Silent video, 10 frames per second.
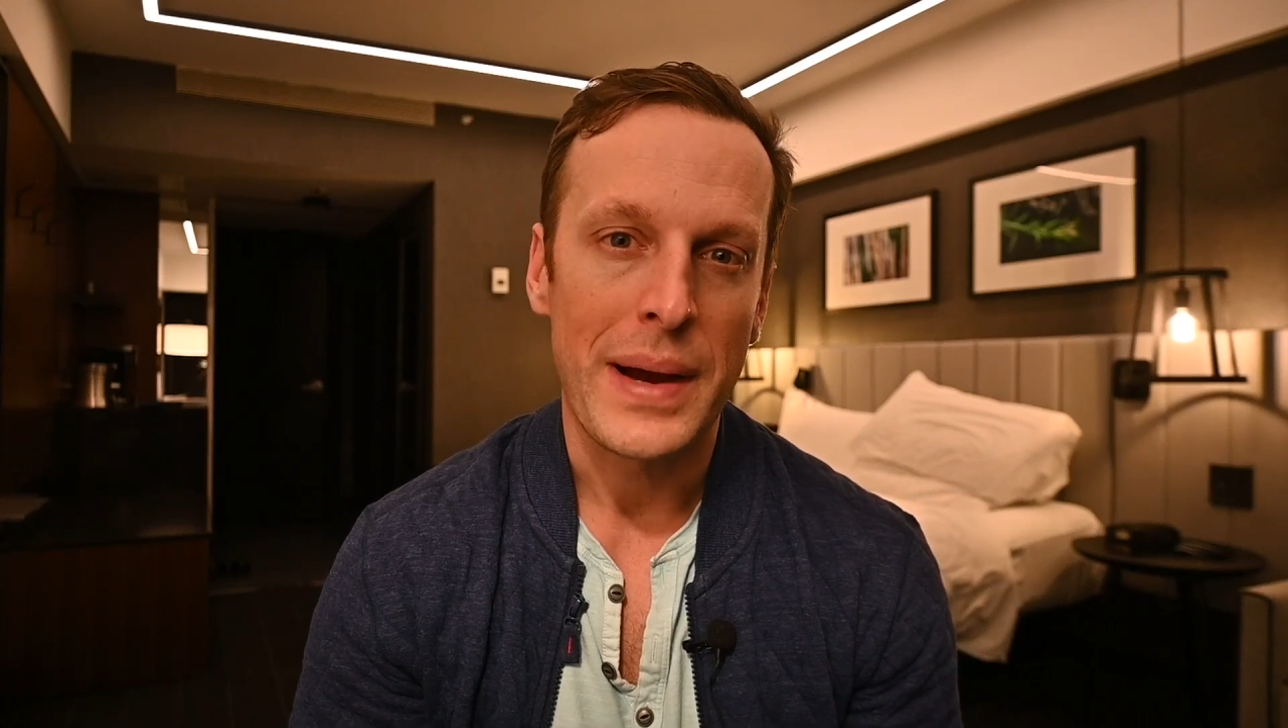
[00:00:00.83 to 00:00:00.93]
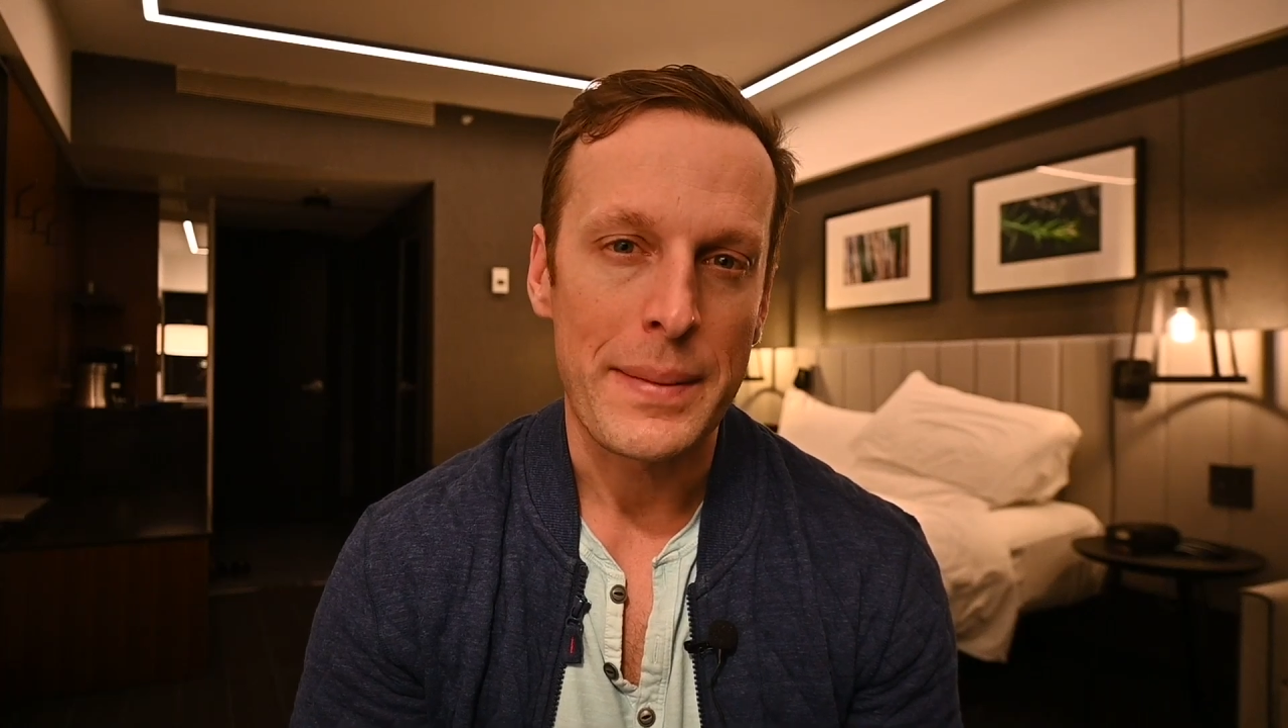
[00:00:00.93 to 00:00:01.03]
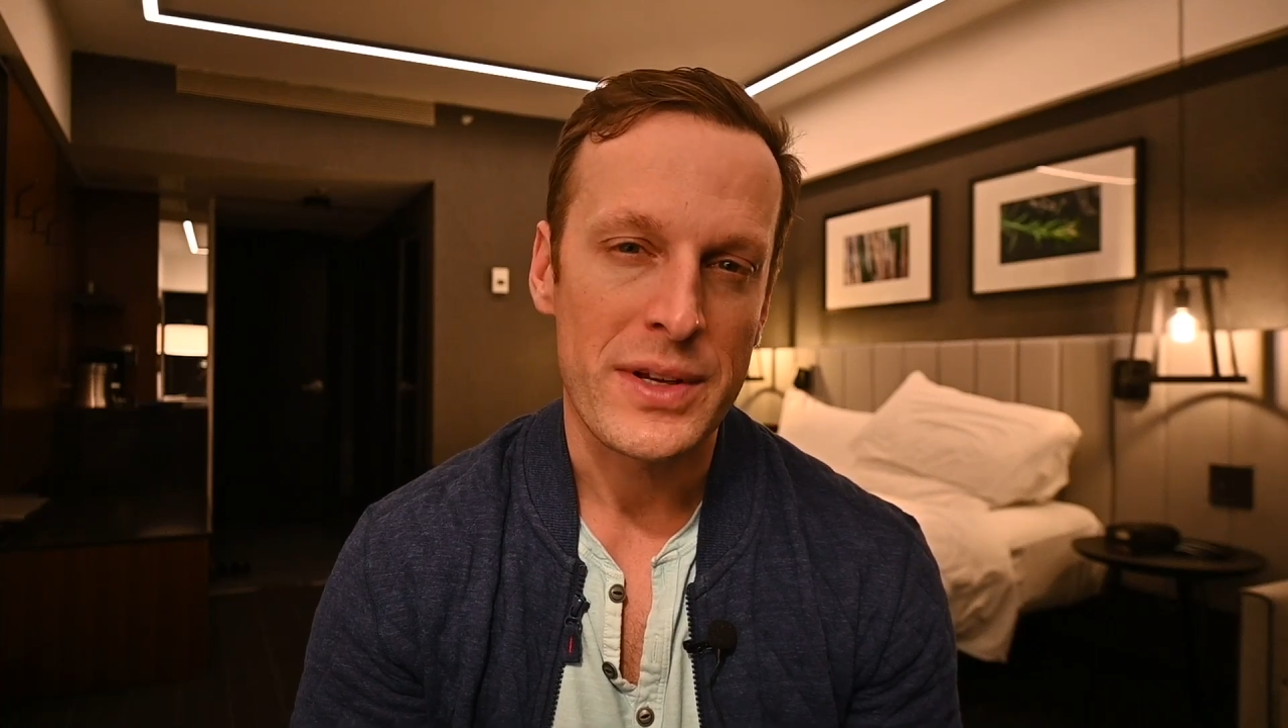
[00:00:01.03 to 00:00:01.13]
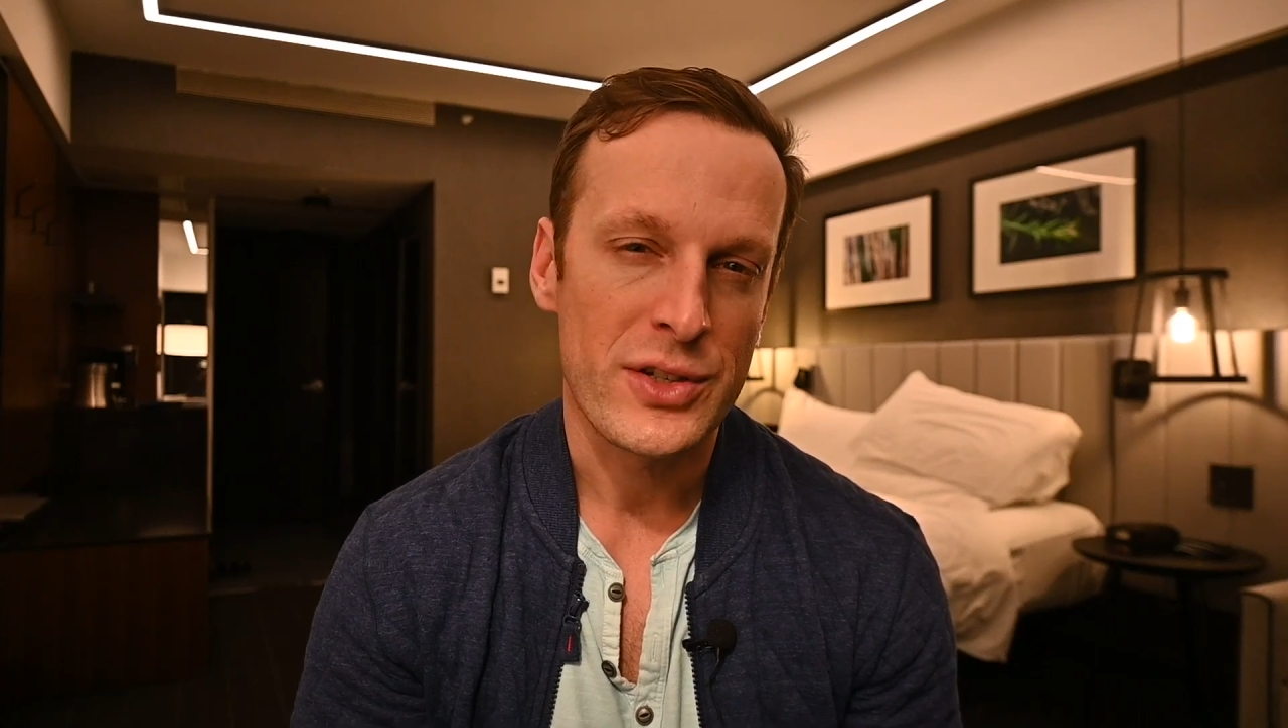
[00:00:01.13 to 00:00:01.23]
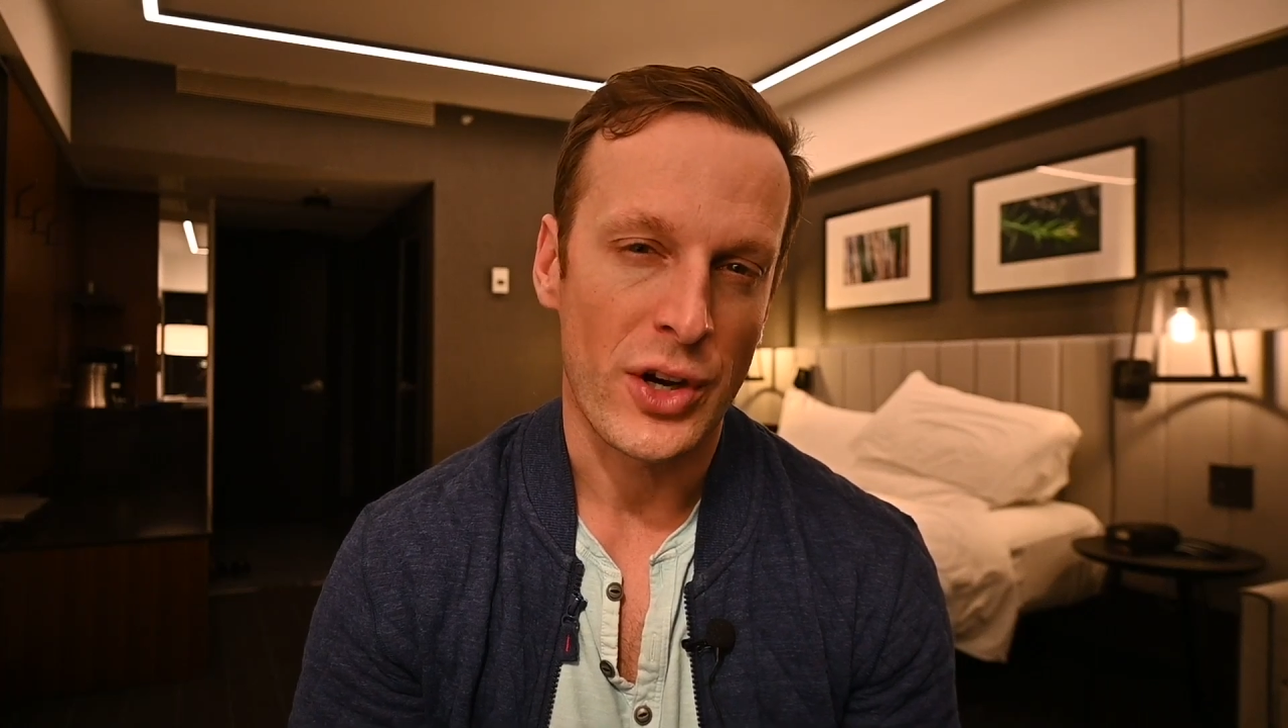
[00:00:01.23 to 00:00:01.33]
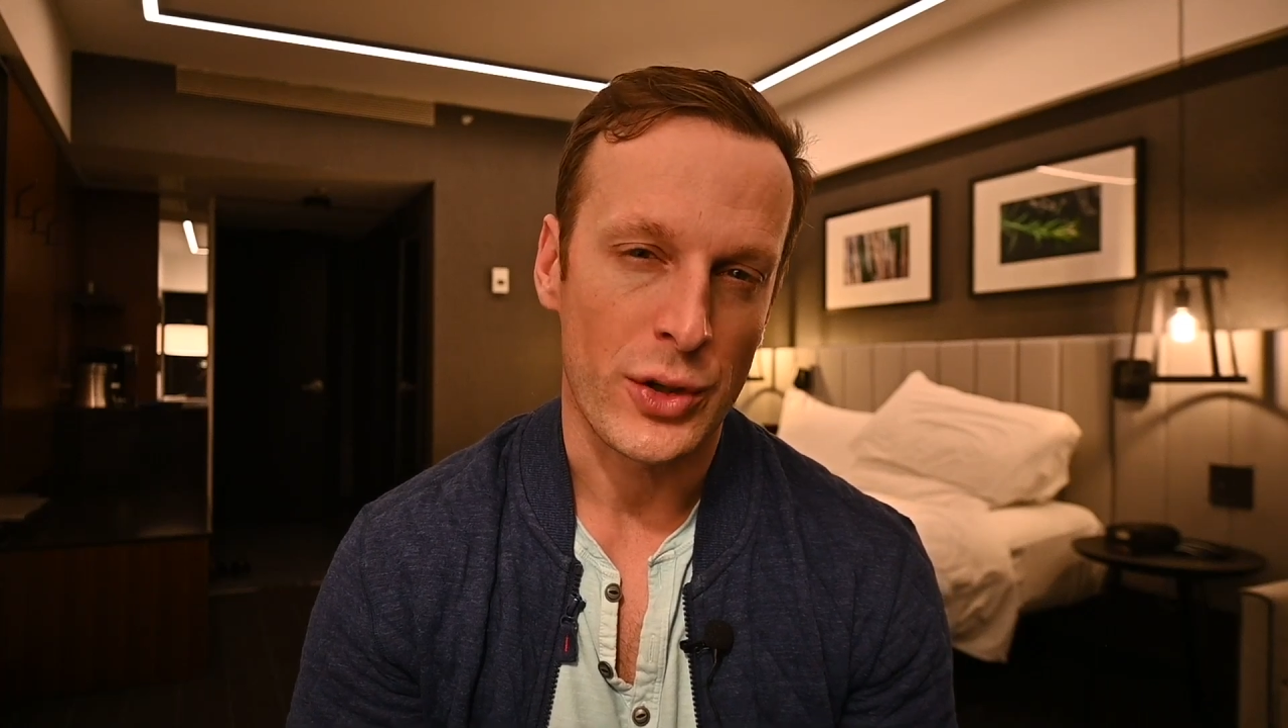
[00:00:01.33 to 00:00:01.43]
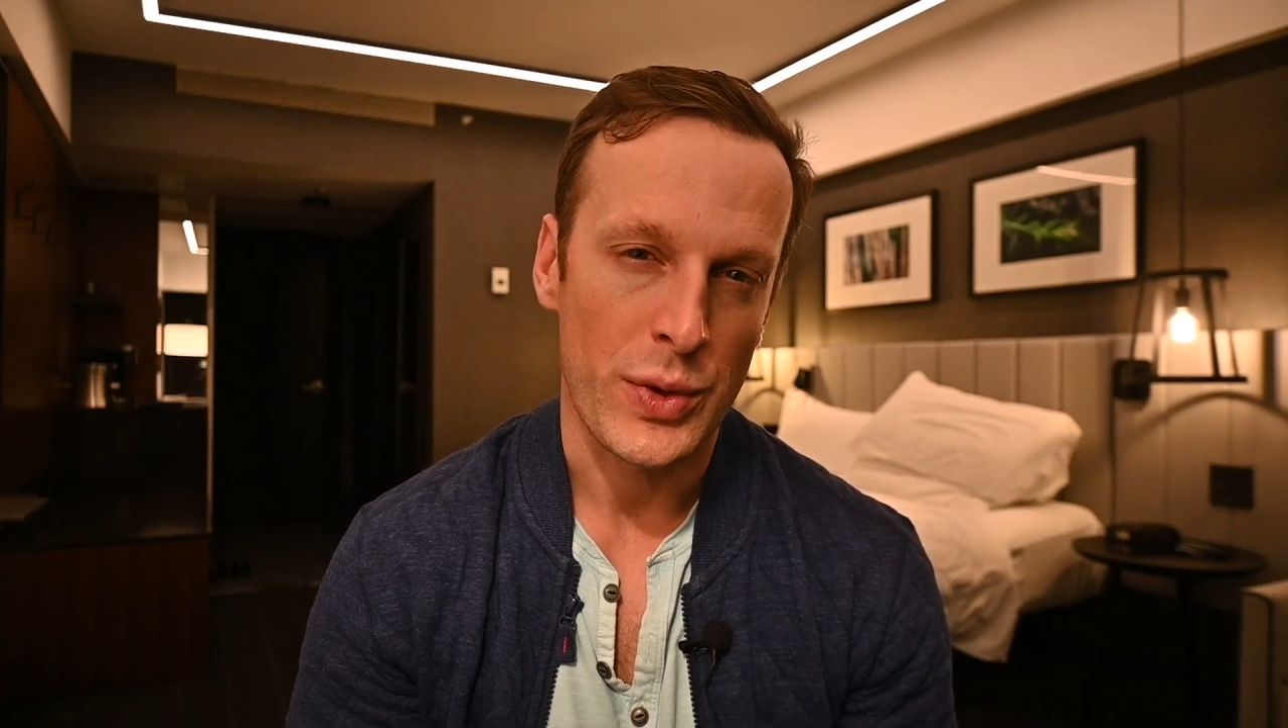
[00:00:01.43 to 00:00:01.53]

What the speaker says: name is Dr.